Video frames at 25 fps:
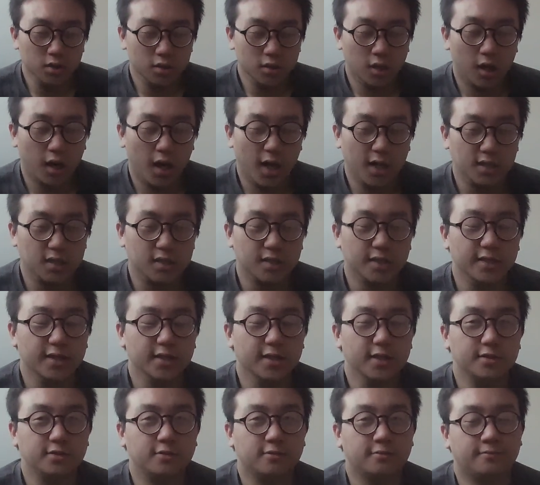
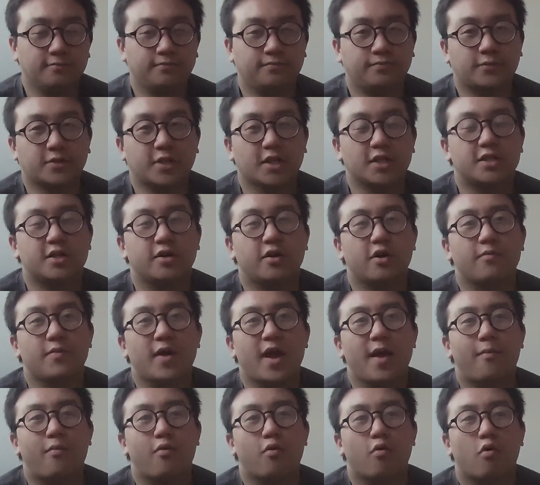or
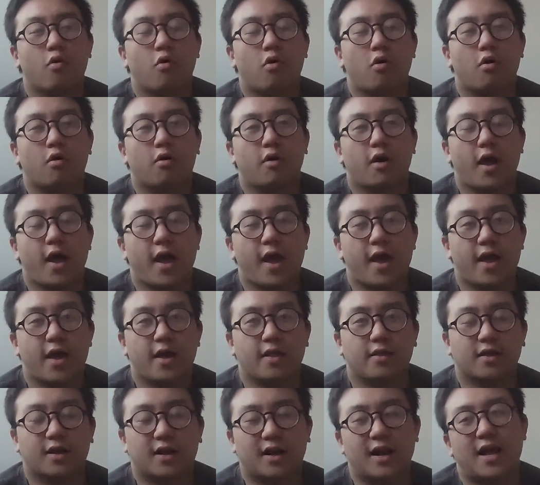
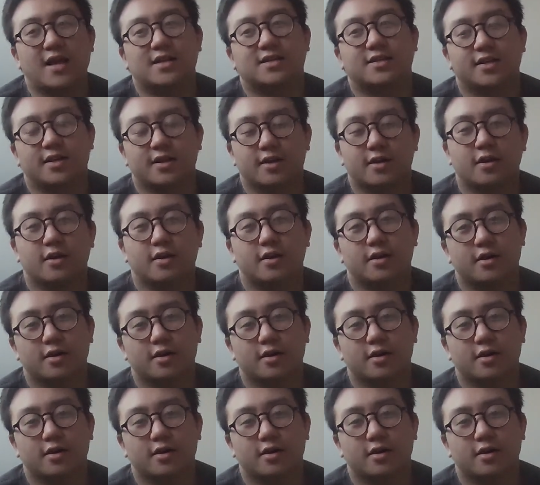the classic,